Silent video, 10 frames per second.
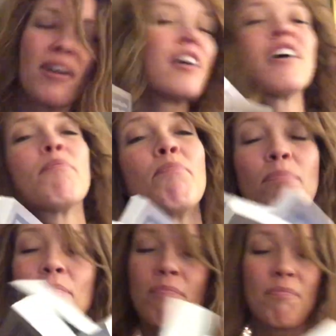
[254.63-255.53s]
work
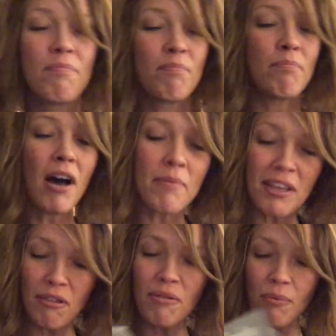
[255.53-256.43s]
bought
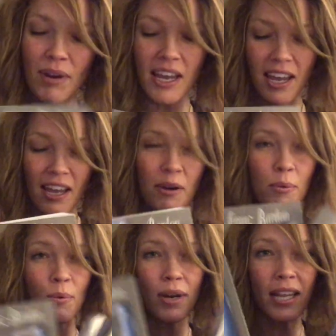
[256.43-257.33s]
me three
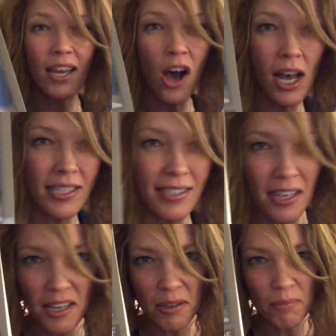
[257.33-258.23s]
really
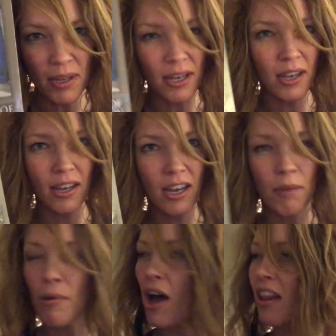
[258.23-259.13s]
awesome
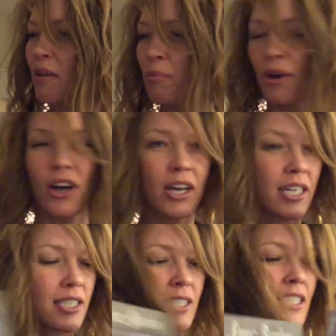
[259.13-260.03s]
Kabbalah books